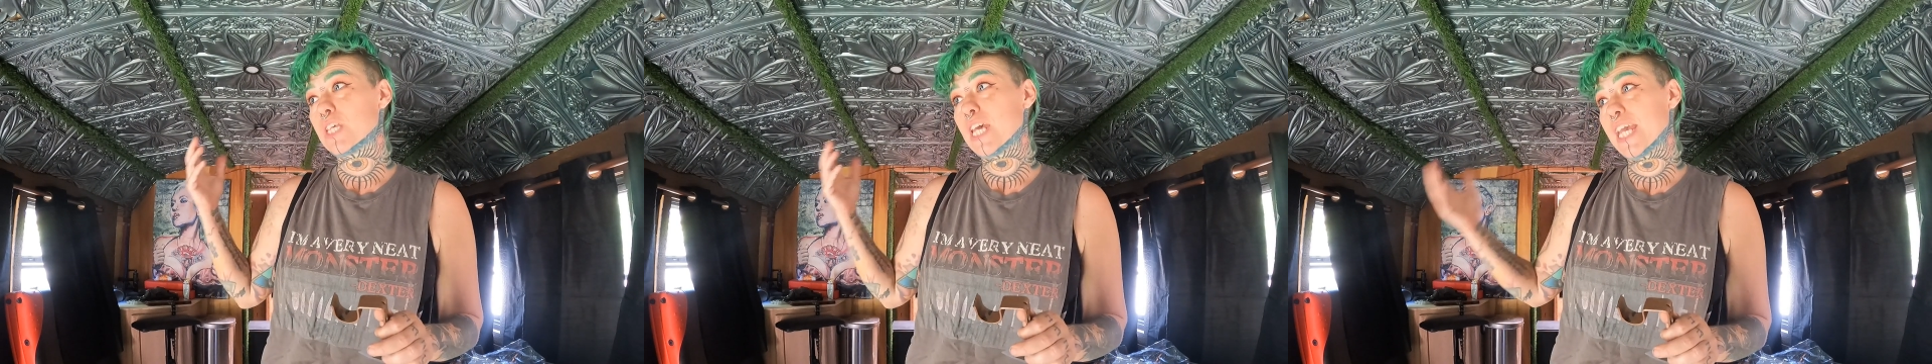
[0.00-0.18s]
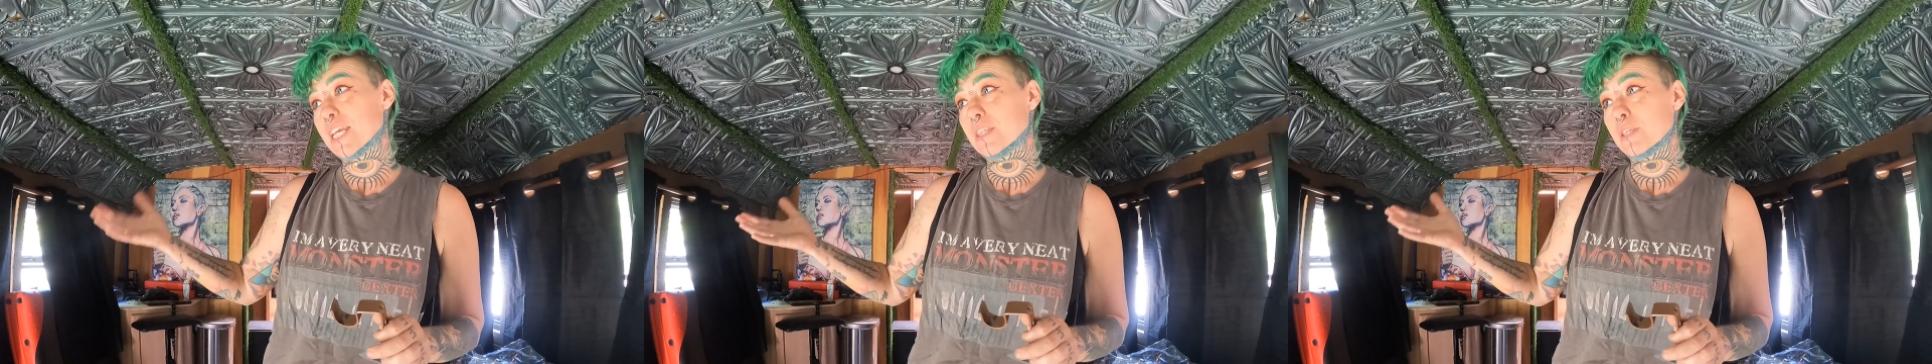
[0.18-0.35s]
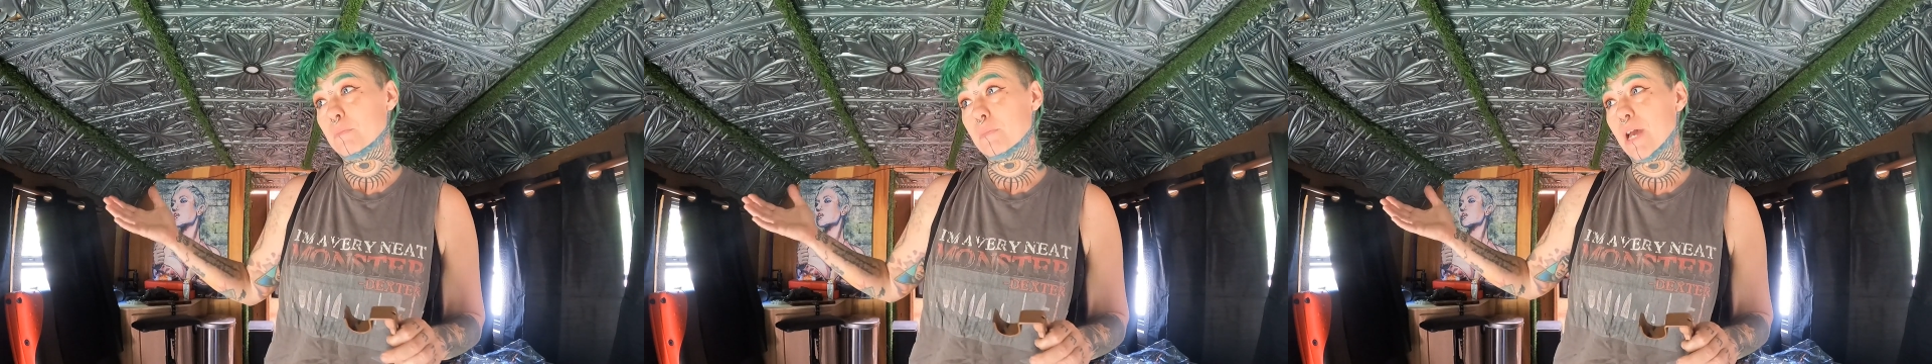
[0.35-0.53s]

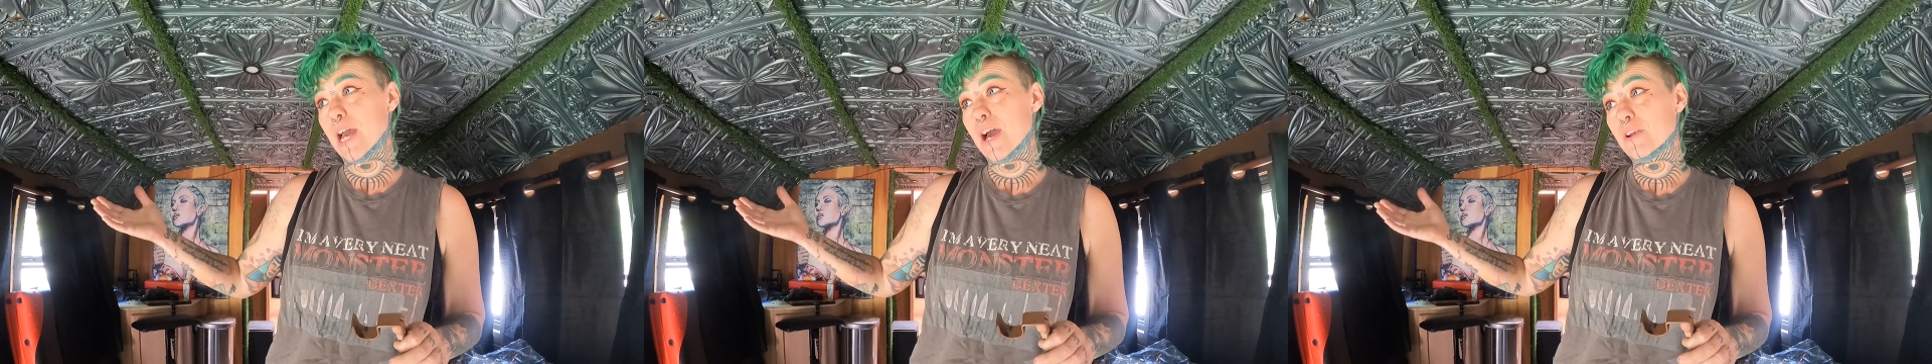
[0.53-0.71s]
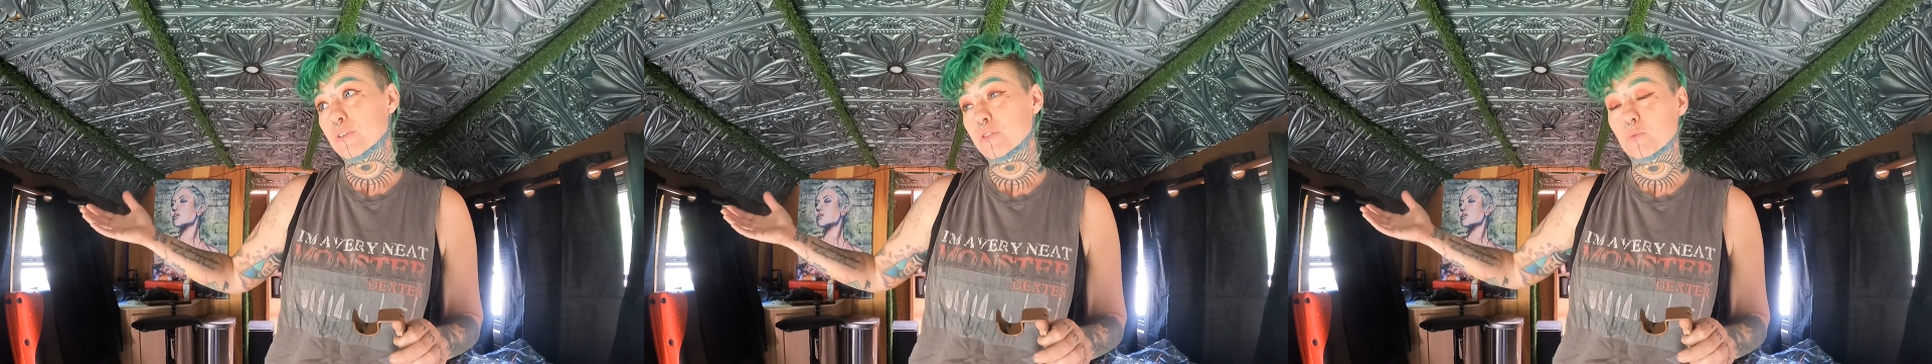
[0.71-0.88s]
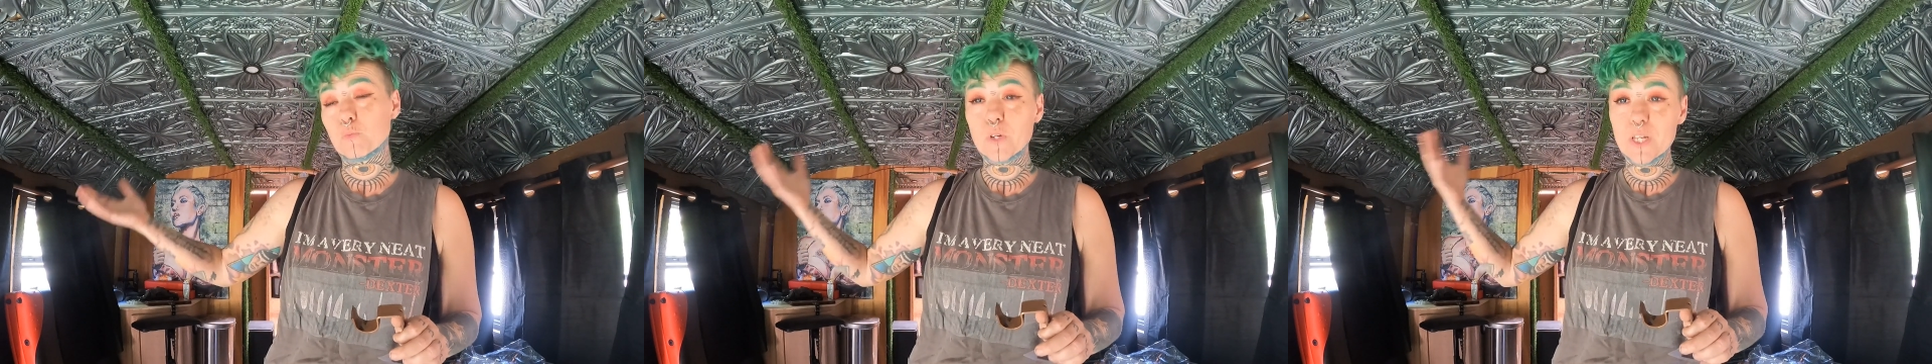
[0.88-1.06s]
take them
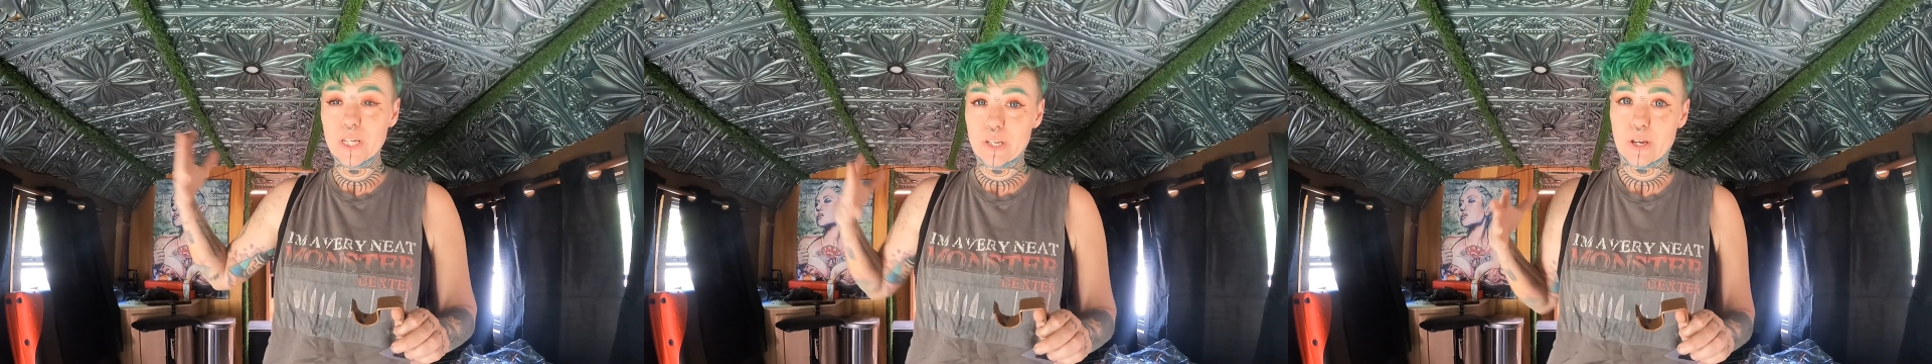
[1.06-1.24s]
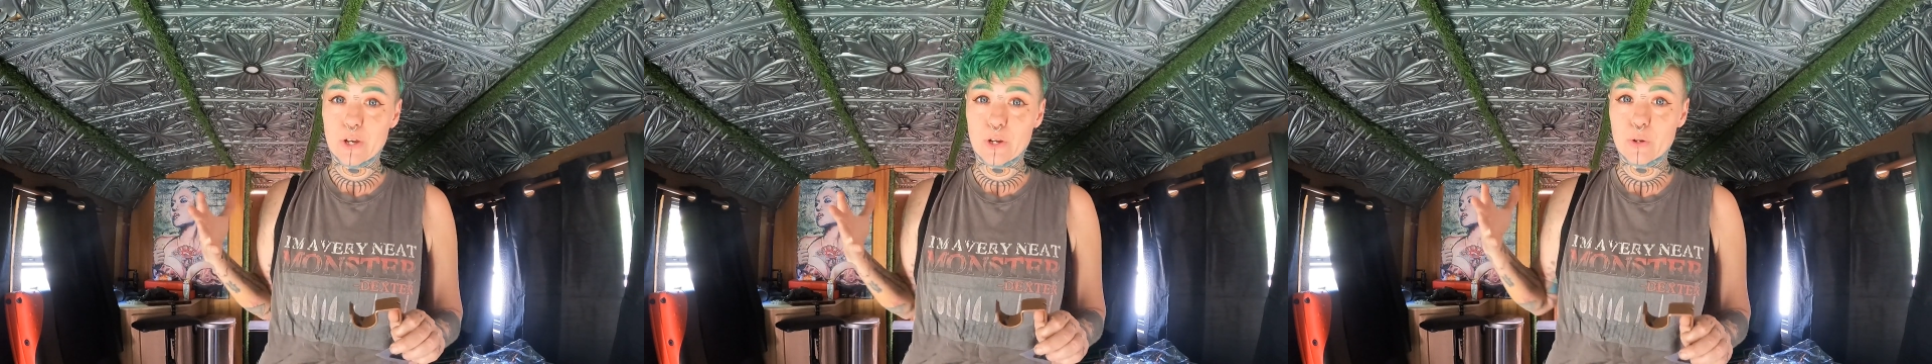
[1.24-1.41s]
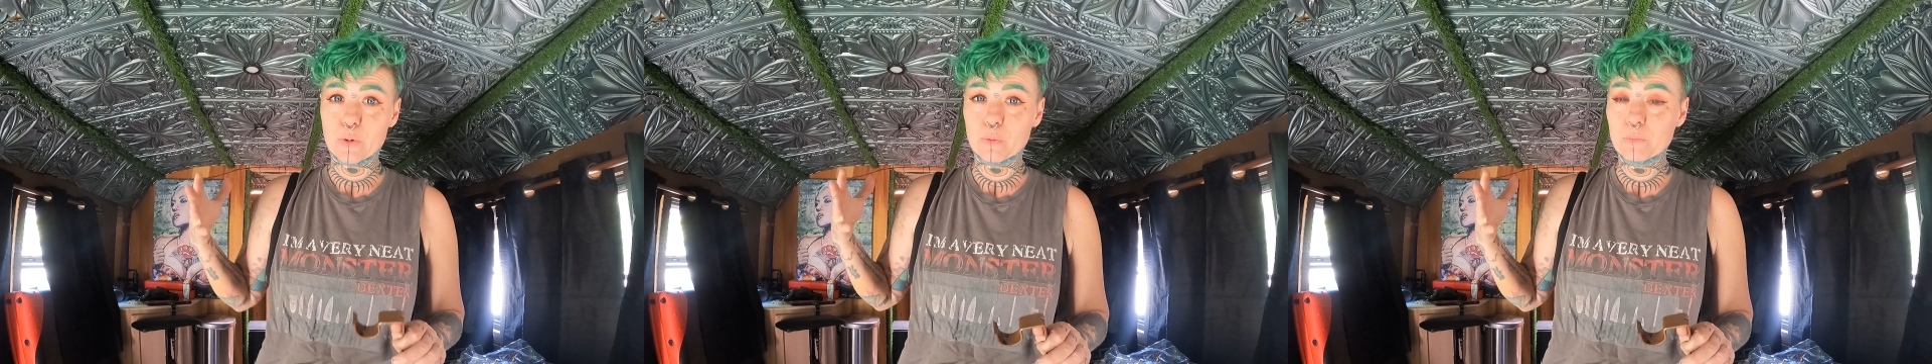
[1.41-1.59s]
out of the
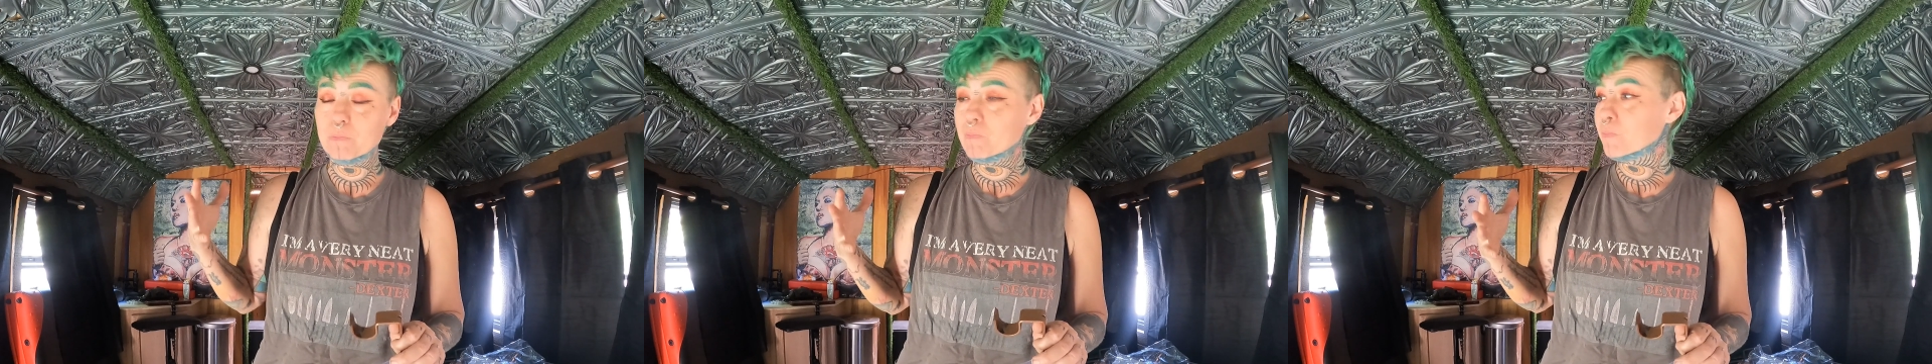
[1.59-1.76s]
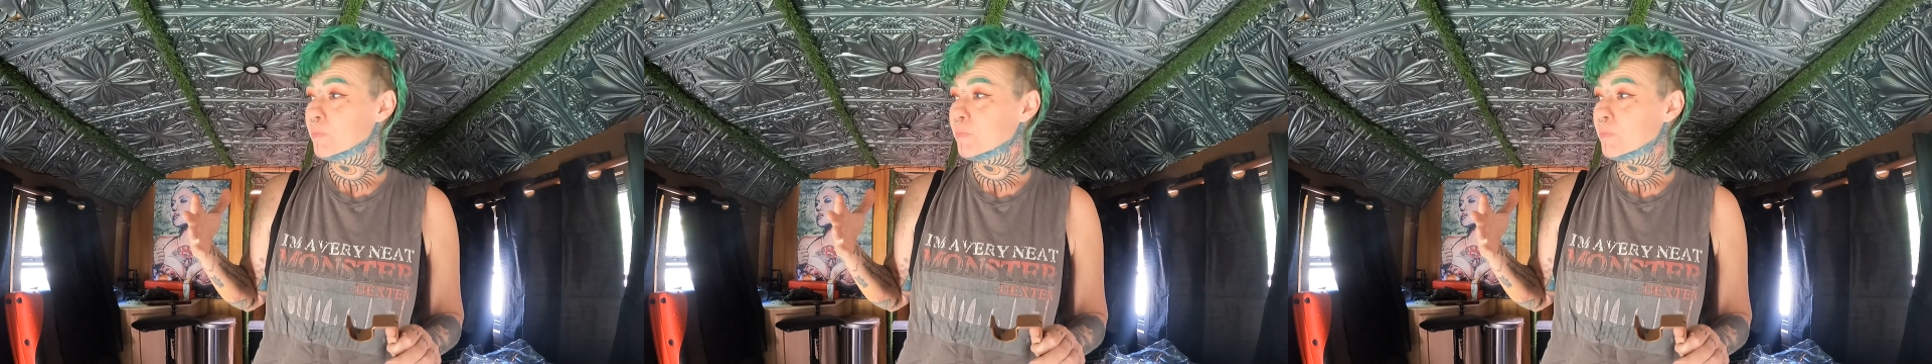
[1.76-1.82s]
window,